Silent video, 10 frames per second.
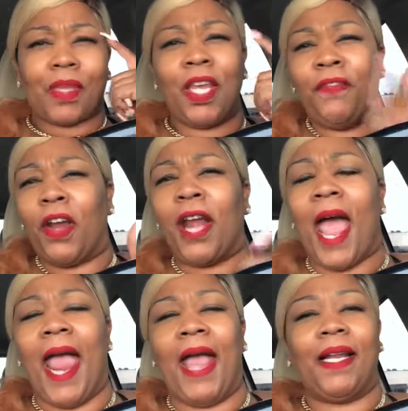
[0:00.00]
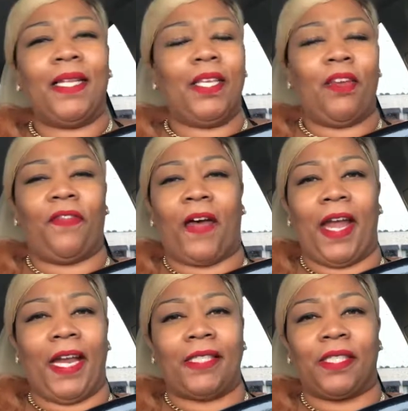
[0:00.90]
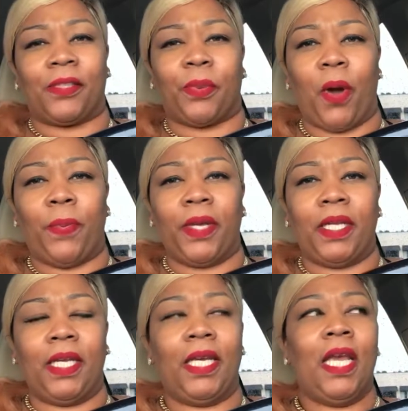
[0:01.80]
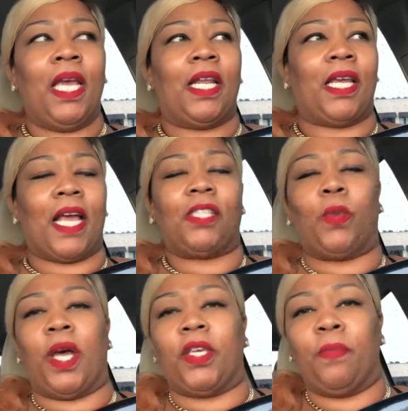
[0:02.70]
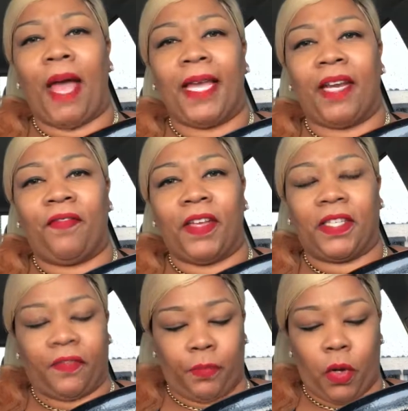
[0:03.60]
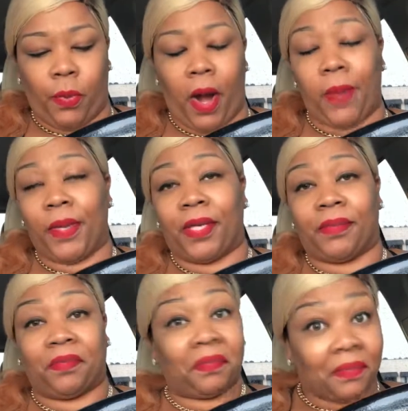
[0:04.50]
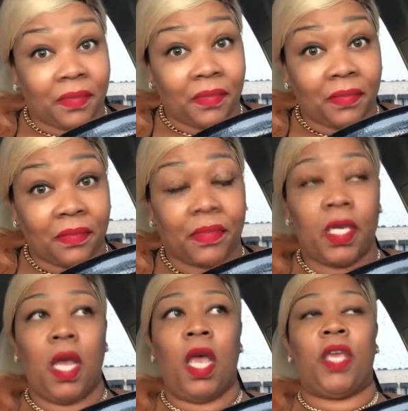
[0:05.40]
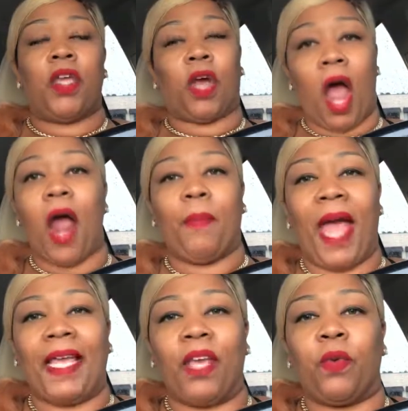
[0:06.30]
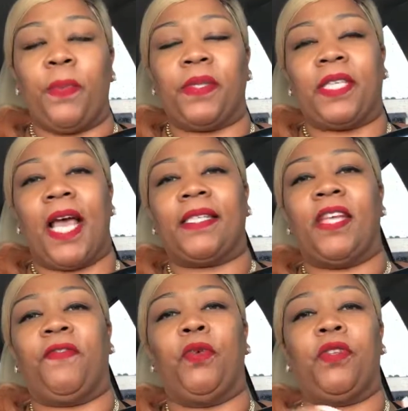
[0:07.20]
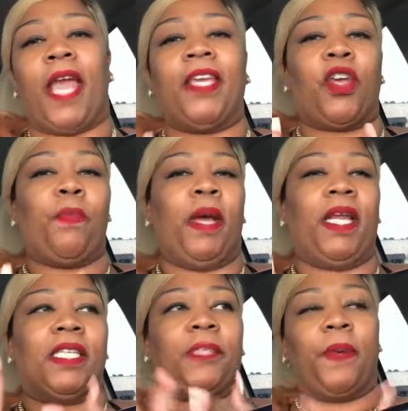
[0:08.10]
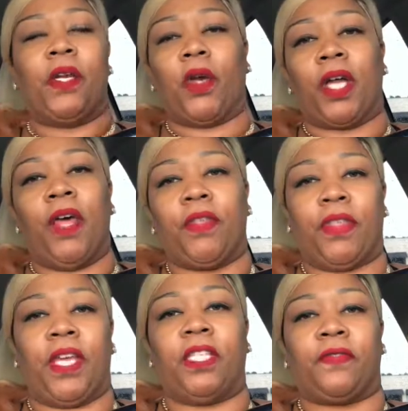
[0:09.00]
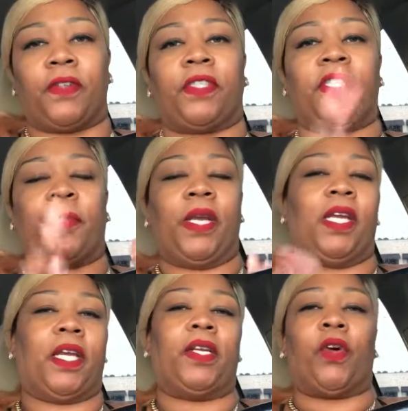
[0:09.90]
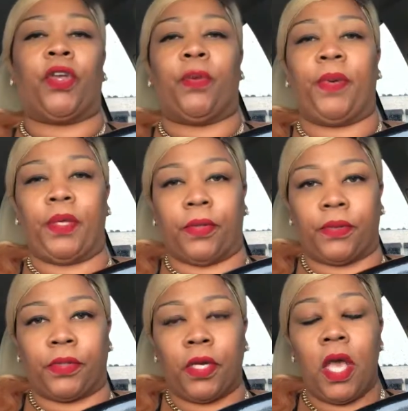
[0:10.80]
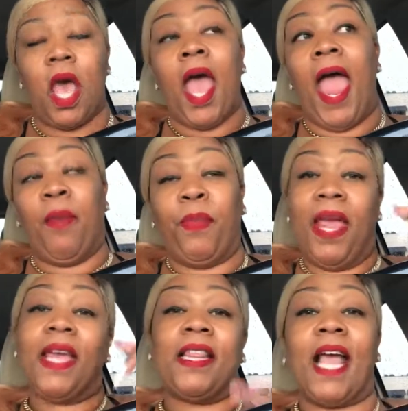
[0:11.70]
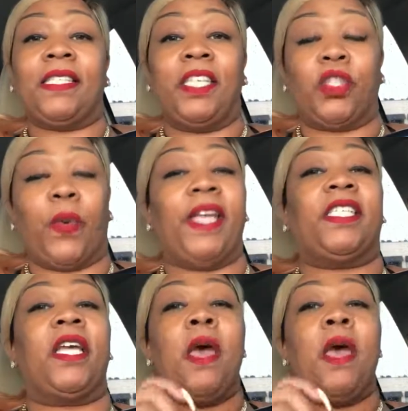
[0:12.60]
if you're not handling your finances appropriately, then guess what? You might get evicted from your apartment. Your car might get repossessed if you take your money and spend on other things versus spending it on your bills. And being in that situation